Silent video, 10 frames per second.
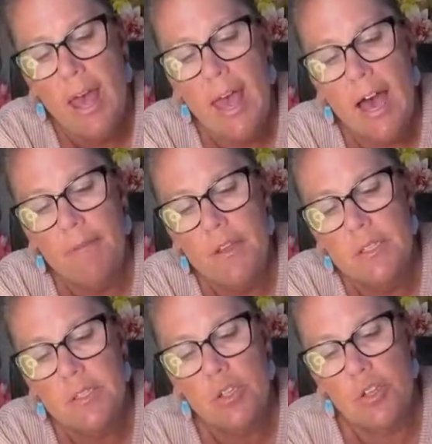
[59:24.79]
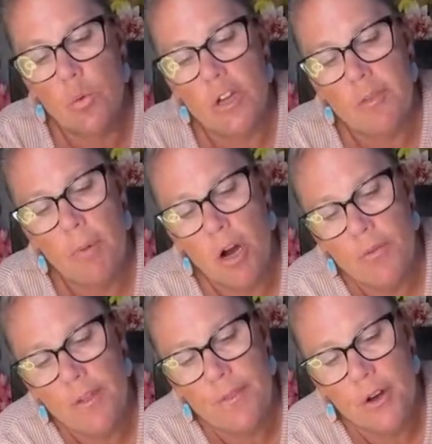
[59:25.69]
add these to the wreath bar
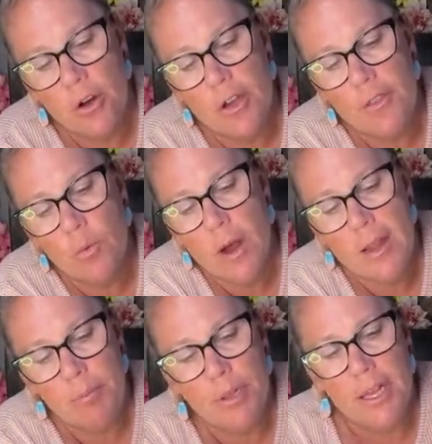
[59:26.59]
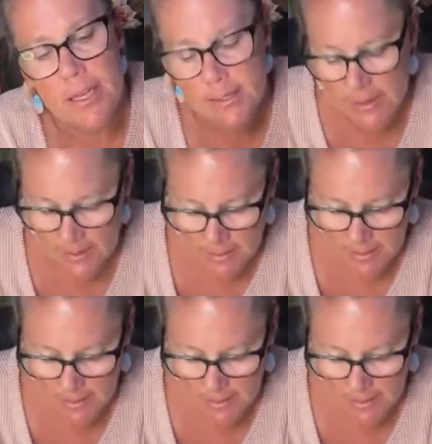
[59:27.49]
that they're in the right place.